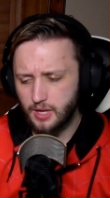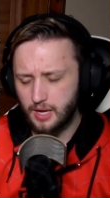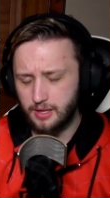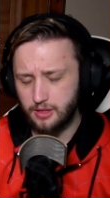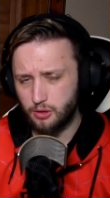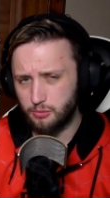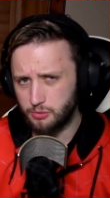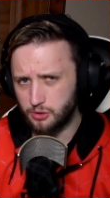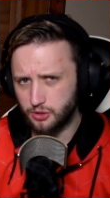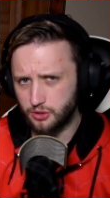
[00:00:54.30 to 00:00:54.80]

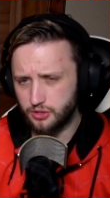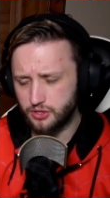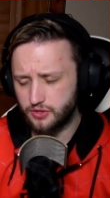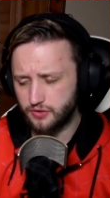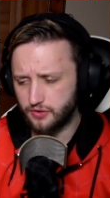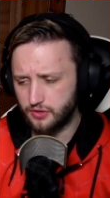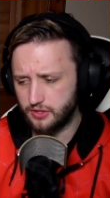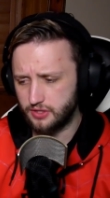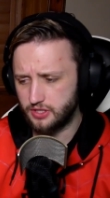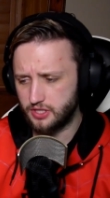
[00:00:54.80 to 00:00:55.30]
a lot more
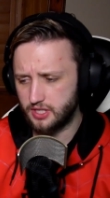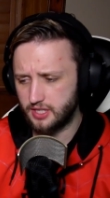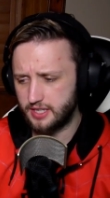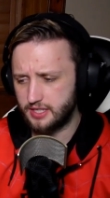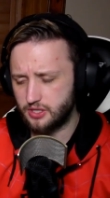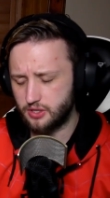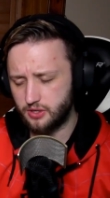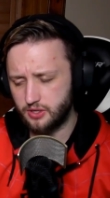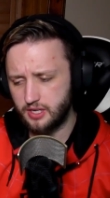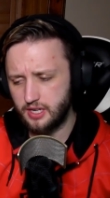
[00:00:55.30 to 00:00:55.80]
useful than she
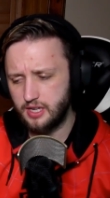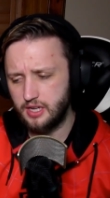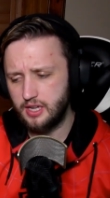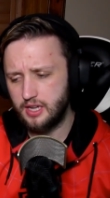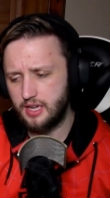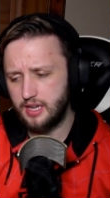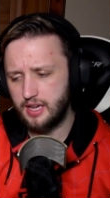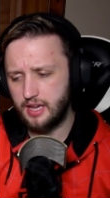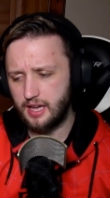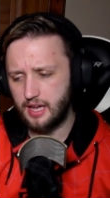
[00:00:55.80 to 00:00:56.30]
lets on.
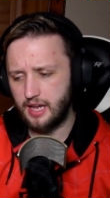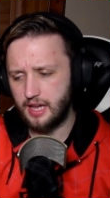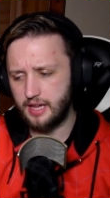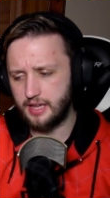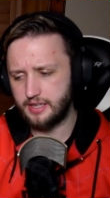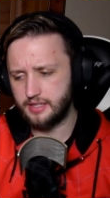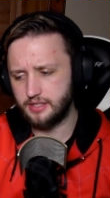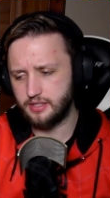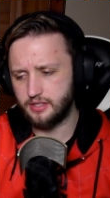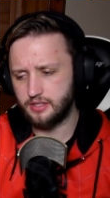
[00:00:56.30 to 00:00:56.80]

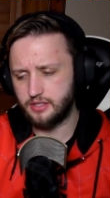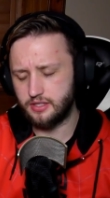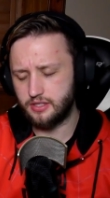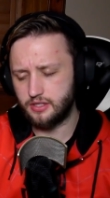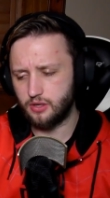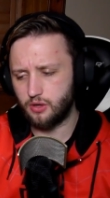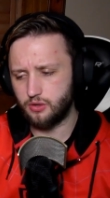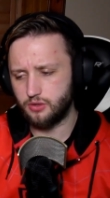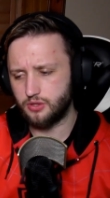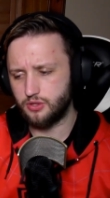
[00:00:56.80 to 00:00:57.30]
And
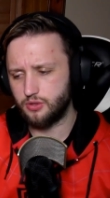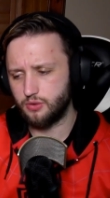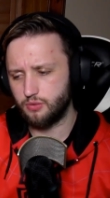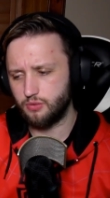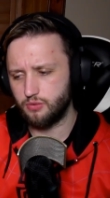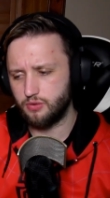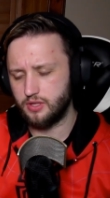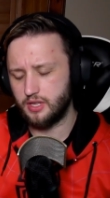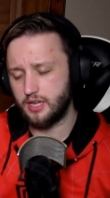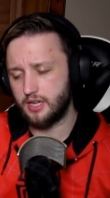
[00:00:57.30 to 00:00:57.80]

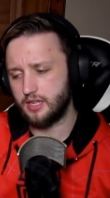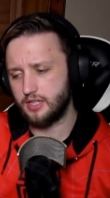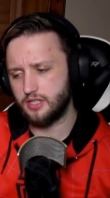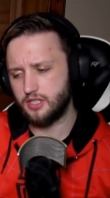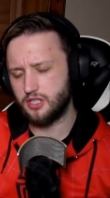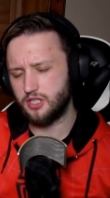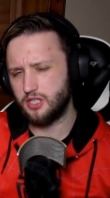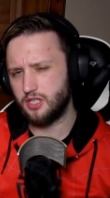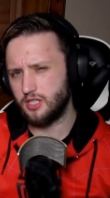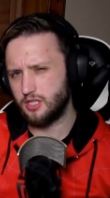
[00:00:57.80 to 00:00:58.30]
also that
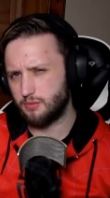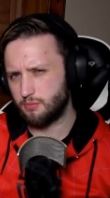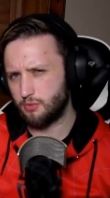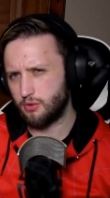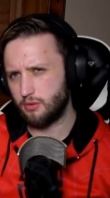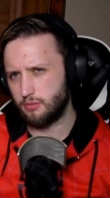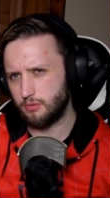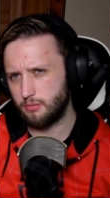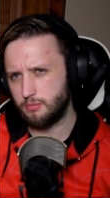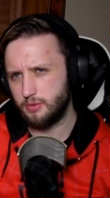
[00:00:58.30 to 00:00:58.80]
she
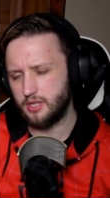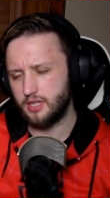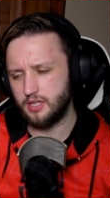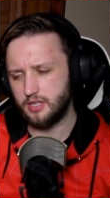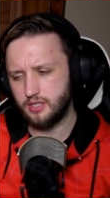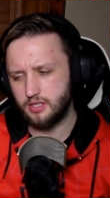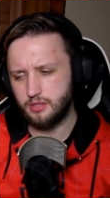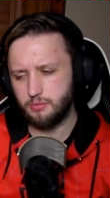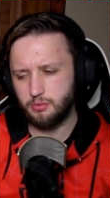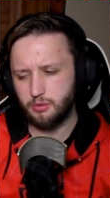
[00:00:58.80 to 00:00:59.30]

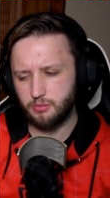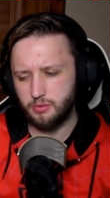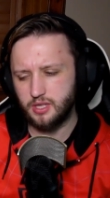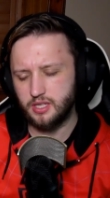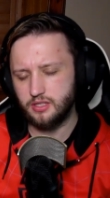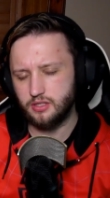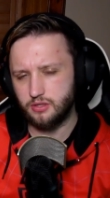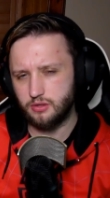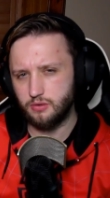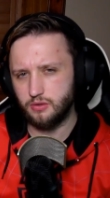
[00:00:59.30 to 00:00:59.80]
probably
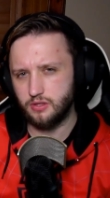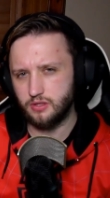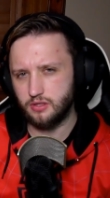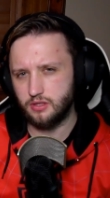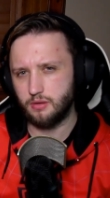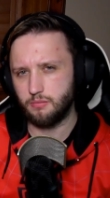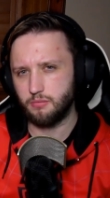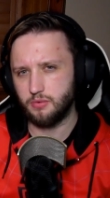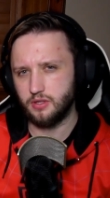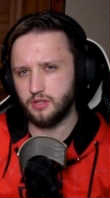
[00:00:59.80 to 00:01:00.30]
is doing
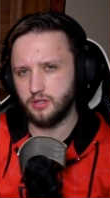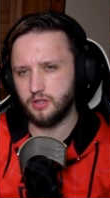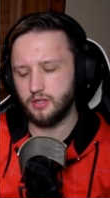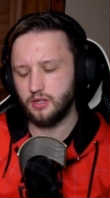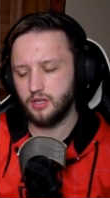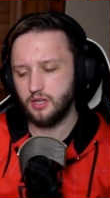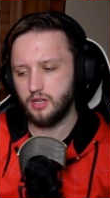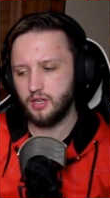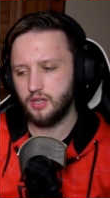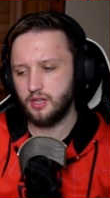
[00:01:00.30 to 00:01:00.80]
something
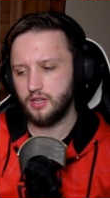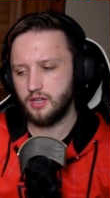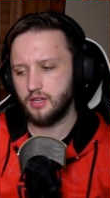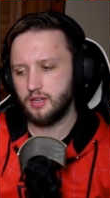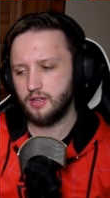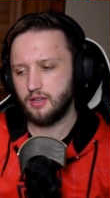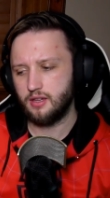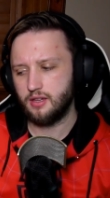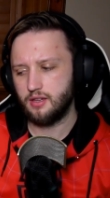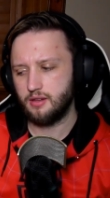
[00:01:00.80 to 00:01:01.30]

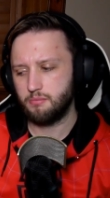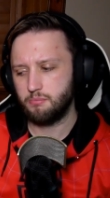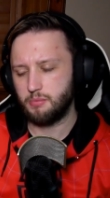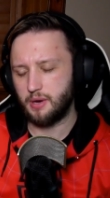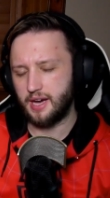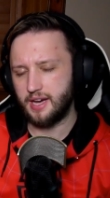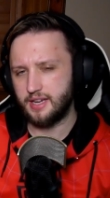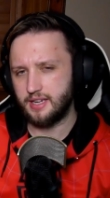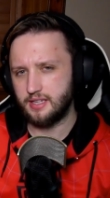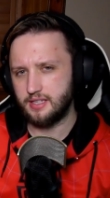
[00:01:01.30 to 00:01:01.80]

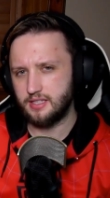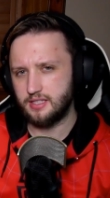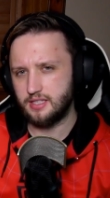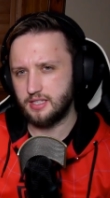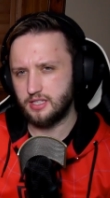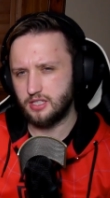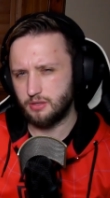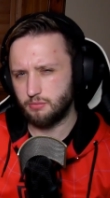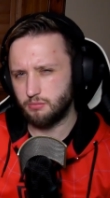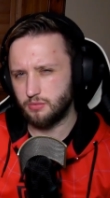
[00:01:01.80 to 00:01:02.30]
behind the
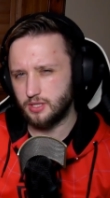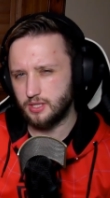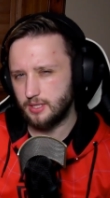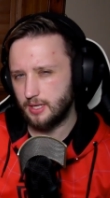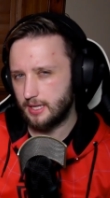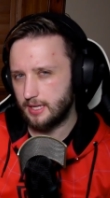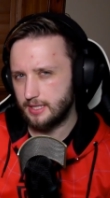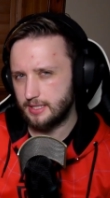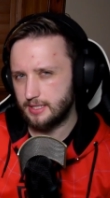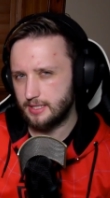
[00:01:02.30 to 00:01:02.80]
scenes,
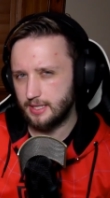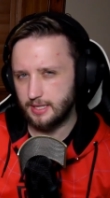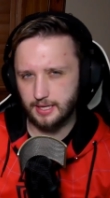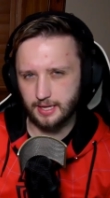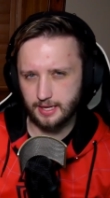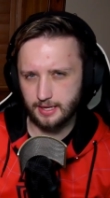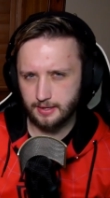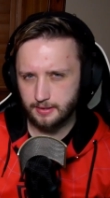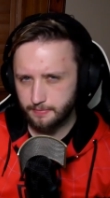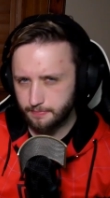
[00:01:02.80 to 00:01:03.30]
something
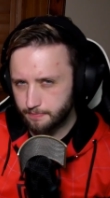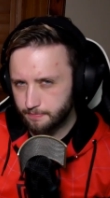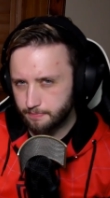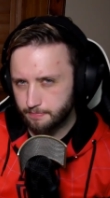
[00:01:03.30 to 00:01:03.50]
sneaky.